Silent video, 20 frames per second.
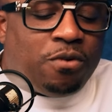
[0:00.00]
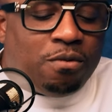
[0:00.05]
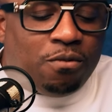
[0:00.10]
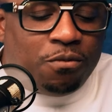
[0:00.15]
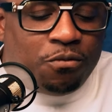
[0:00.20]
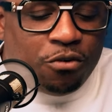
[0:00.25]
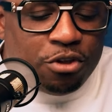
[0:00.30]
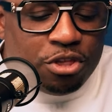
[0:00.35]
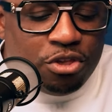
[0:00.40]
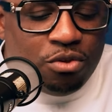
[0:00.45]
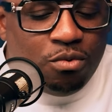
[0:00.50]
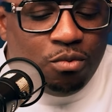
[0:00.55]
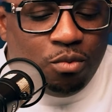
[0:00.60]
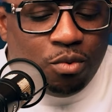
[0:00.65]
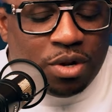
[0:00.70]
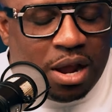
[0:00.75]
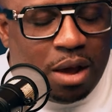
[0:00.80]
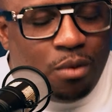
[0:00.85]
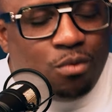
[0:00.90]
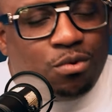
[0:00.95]
For you,
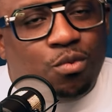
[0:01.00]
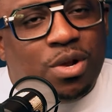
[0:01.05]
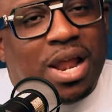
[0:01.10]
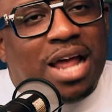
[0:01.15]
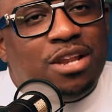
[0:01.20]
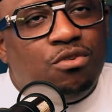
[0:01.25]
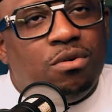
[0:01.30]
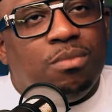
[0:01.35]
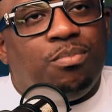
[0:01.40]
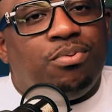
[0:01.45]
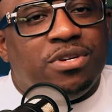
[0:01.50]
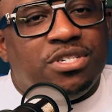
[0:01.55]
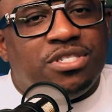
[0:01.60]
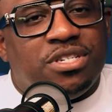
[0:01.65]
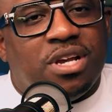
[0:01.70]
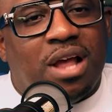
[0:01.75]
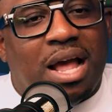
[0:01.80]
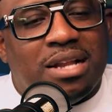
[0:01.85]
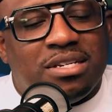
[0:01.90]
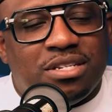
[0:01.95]
what I do
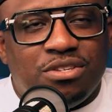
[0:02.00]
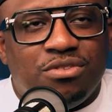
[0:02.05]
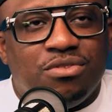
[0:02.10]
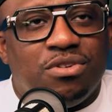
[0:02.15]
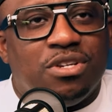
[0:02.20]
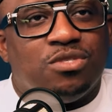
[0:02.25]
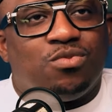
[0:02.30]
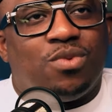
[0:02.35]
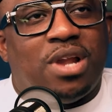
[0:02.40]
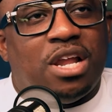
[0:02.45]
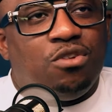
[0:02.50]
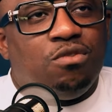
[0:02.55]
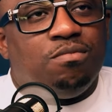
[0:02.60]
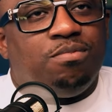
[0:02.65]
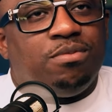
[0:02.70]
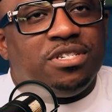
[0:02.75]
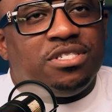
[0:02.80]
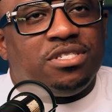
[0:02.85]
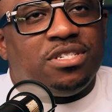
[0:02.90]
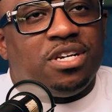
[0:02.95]
appreciate, I'll tell you this. What I do
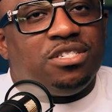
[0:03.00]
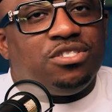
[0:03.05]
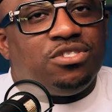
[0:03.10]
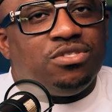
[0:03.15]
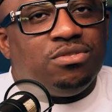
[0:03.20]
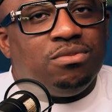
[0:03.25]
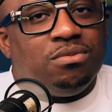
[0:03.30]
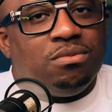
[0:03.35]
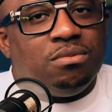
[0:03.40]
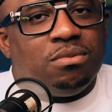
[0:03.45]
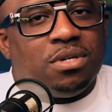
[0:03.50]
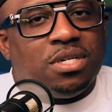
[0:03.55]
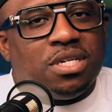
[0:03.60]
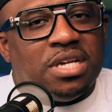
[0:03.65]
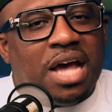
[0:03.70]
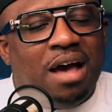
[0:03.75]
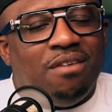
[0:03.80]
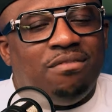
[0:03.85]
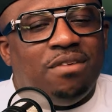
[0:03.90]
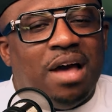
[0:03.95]
appreciate you,
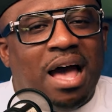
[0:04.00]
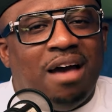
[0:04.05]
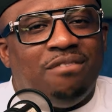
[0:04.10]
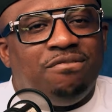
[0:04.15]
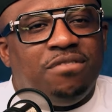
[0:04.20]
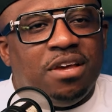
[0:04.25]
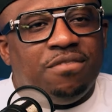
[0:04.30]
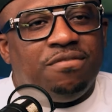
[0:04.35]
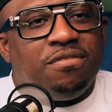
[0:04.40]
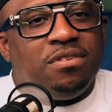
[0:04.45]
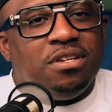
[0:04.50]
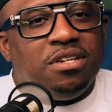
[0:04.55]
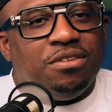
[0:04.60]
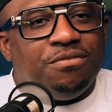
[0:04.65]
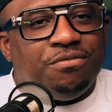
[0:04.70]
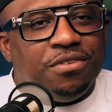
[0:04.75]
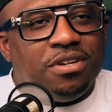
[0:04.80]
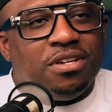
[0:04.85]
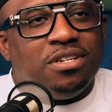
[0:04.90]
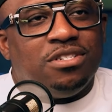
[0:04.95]
I've definitely
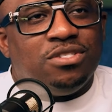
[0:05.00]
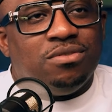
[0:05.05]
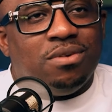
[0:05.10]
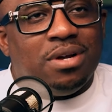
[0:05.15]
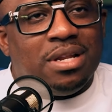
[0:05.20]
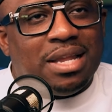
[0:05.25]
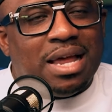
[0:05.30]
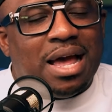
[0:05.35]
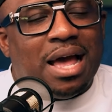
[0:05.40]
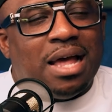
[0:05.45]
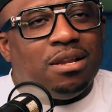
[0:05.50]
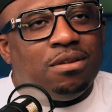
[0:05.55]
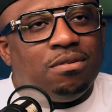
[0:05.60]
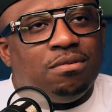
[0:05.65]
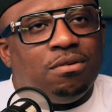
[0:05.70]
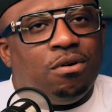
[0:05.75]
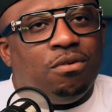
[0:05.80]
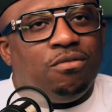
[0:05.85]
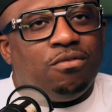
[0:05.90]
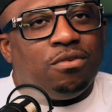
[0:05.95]
defended you a lot
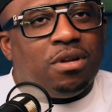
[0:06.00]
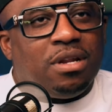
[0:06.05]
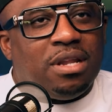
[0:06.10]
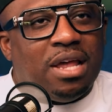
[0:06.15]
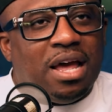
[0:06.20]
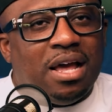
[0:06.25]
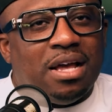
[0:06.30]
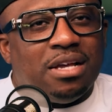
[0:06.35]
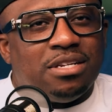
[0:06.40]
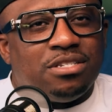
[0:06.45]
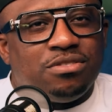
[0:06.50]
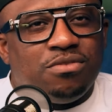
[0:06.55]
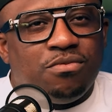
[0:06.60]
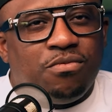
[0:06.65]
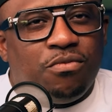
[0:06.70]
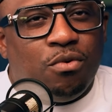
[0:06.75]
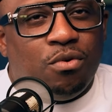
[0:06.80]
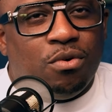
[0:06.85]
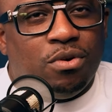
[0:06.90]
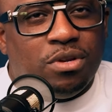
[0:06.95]
over the last
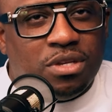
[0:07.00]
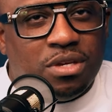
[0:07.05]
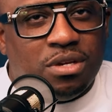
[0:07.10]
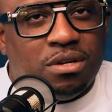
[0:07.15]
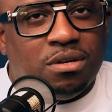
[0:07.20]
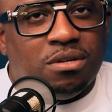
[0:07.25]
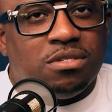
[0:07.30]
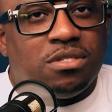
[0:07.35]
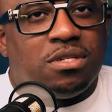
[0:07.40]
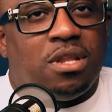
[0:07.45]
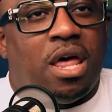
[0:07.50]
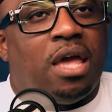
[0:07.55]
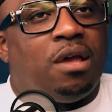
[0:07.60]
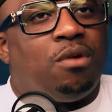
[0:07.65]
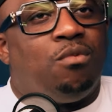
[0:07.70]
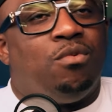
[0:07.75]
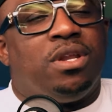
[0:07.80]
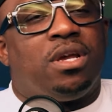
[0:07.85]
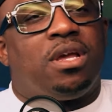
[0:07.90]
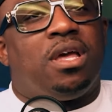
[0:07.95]
4 years. Like,
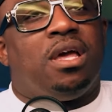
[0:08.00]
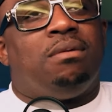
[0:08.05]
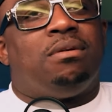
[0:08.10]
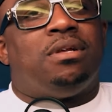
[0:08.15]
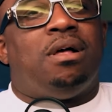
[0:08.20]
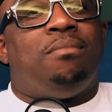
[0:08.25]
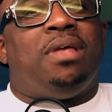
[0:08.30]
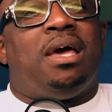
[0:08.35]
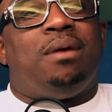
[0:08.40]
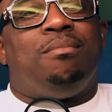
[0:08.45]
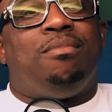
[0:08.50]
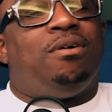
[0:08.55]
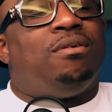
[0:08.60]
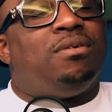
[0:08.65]
when it came, I'm like, bro,